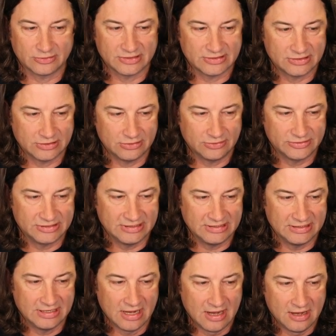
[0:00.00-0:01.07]
And so you'll
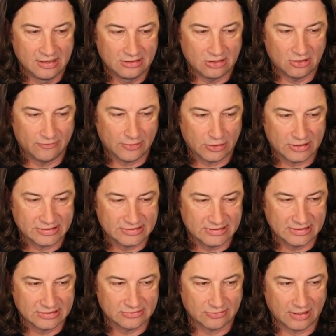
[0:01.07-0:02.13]
see, various
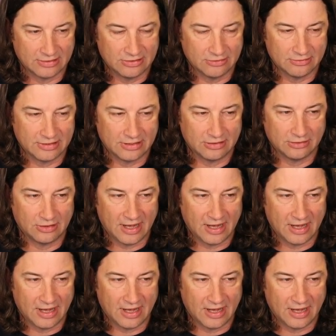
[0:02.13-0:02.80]
things around here that are